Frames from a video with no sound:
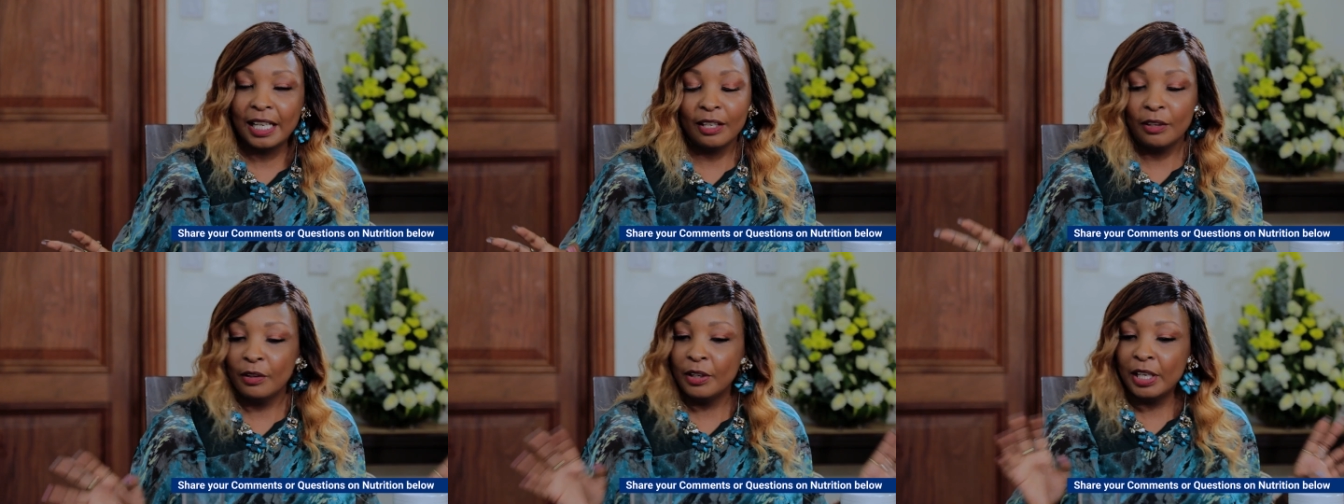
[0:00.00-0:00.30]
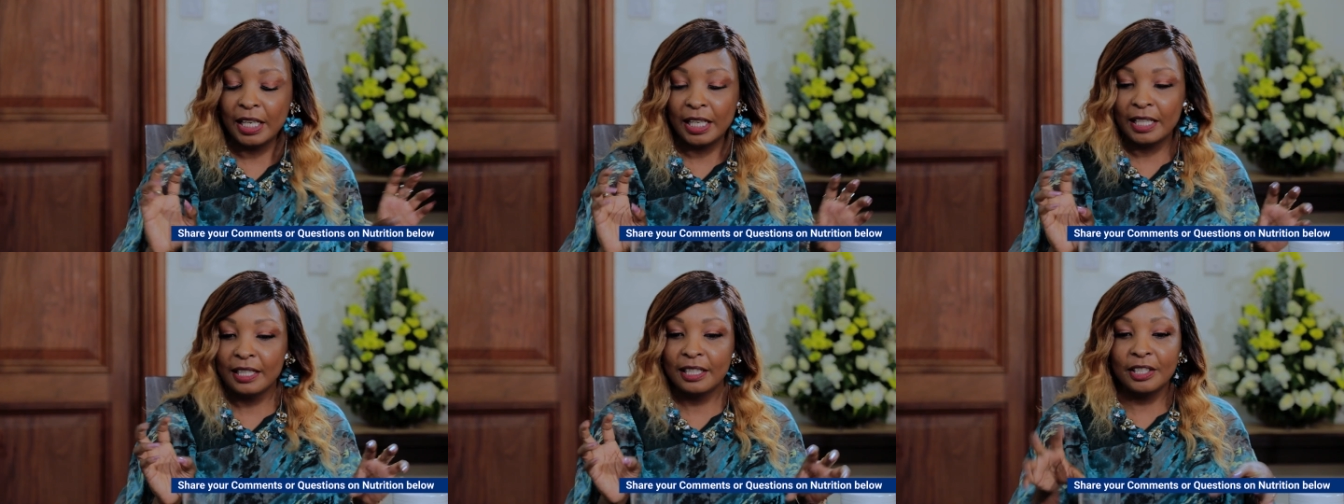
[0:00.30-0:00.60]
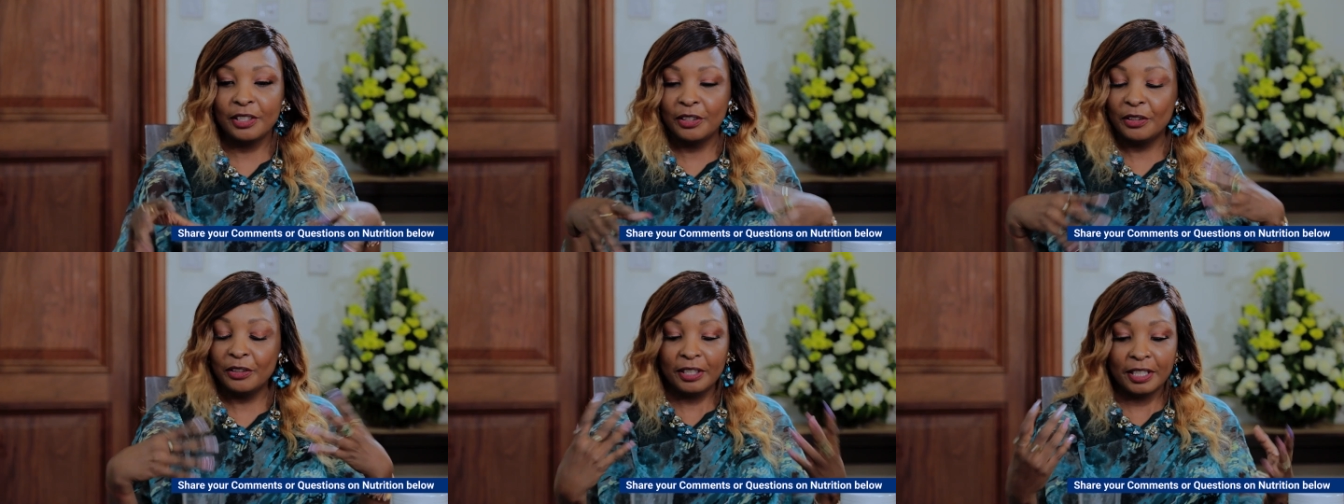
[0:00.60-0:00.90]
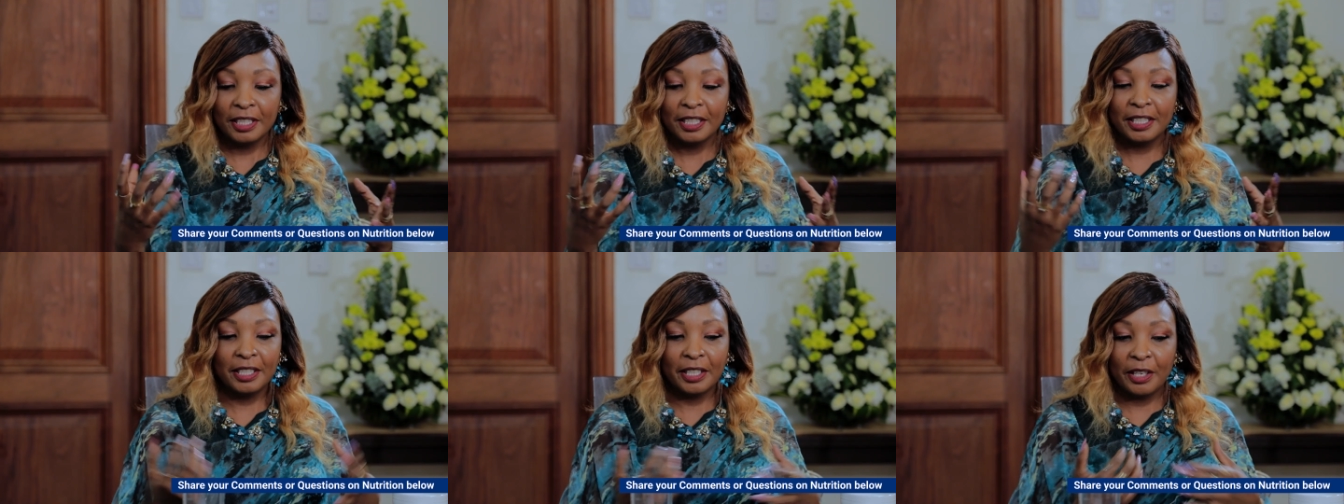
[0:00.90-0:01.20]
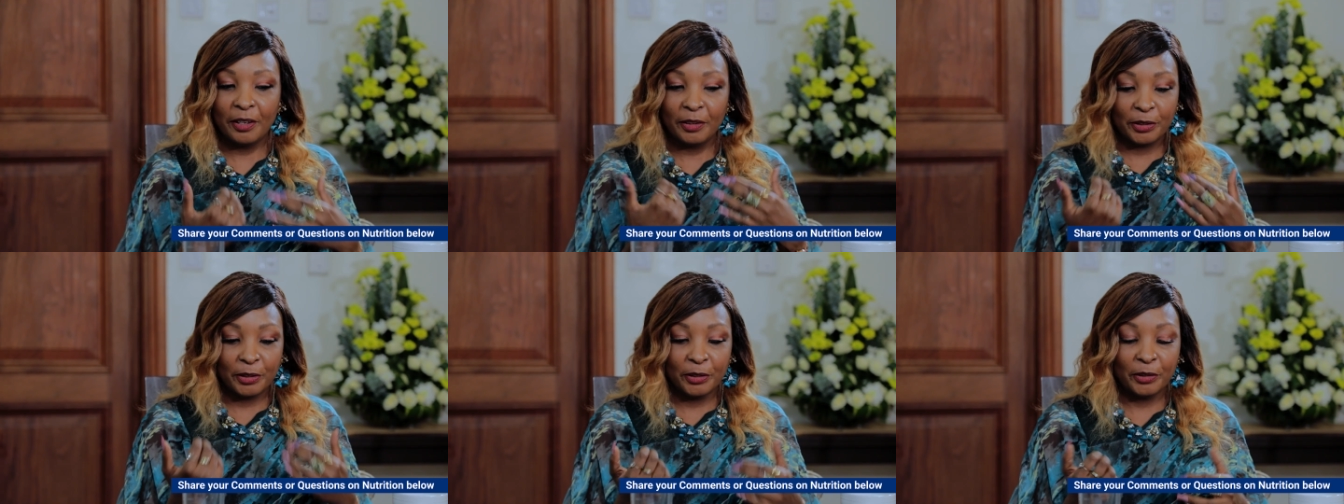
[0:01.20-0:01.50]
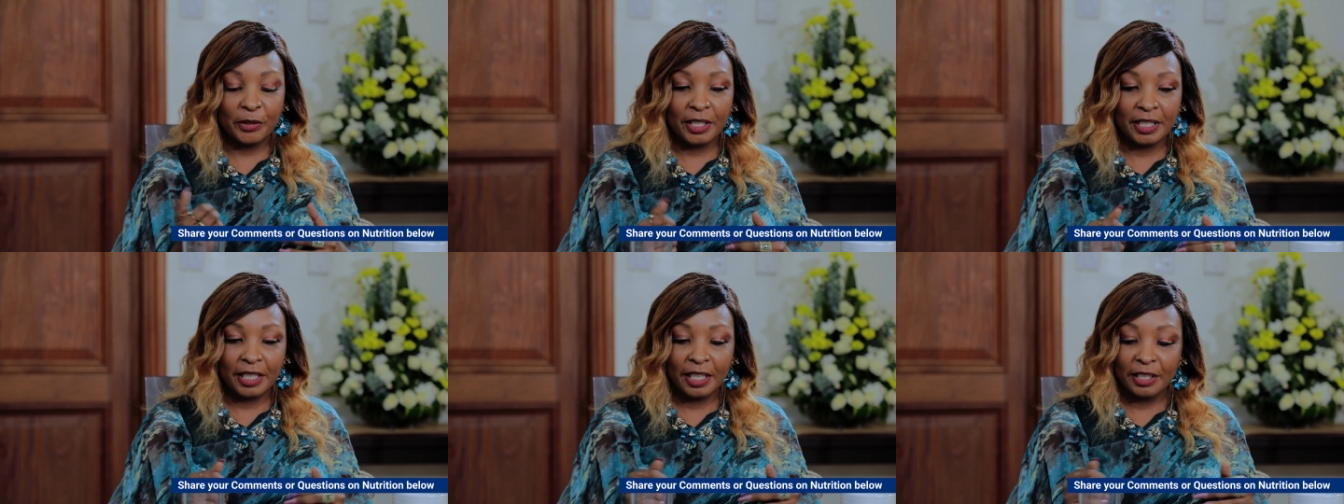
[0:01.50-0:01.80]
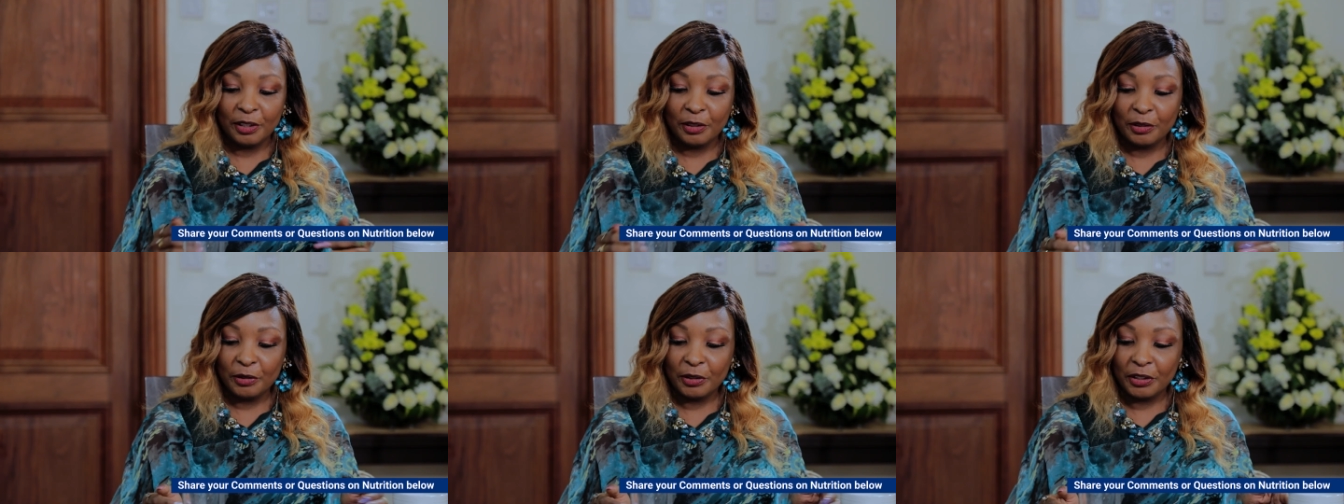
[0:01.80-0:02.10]
Organization, this is also known as a
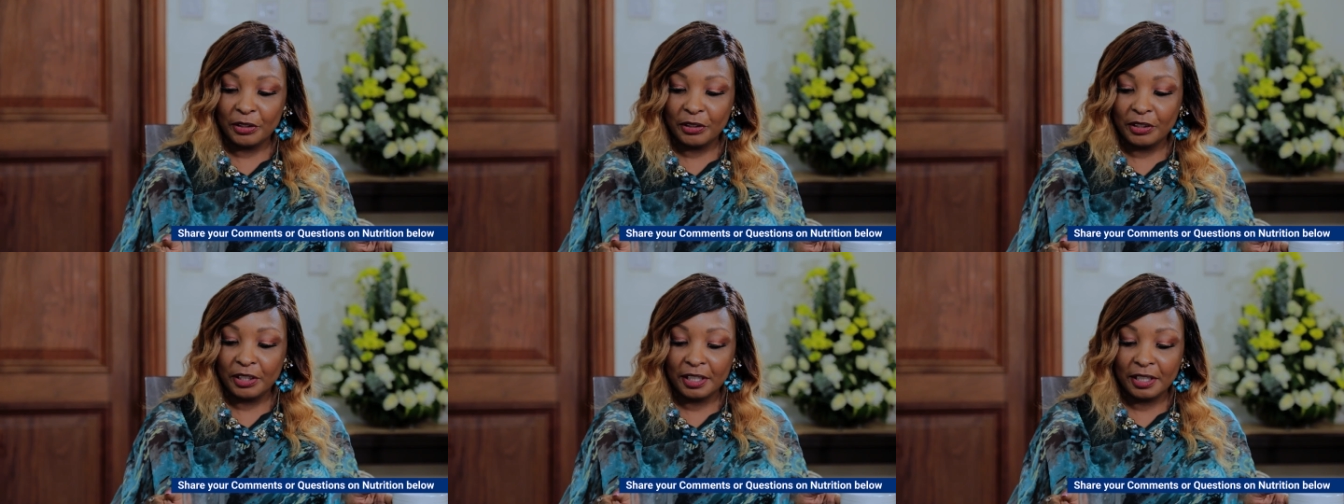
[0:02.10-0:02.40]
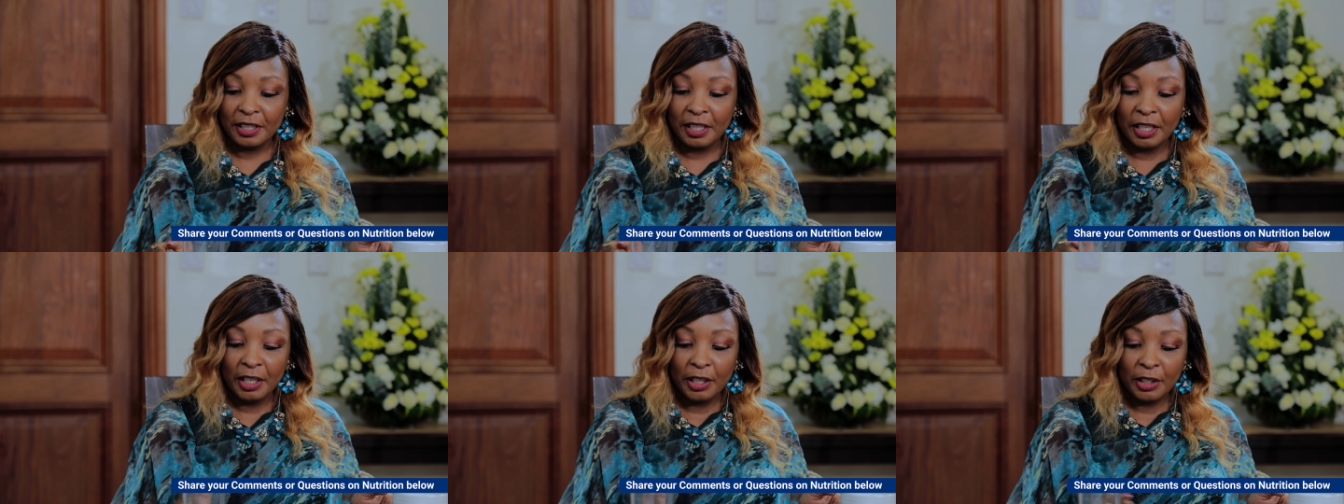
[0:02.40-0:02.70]
nutritionist,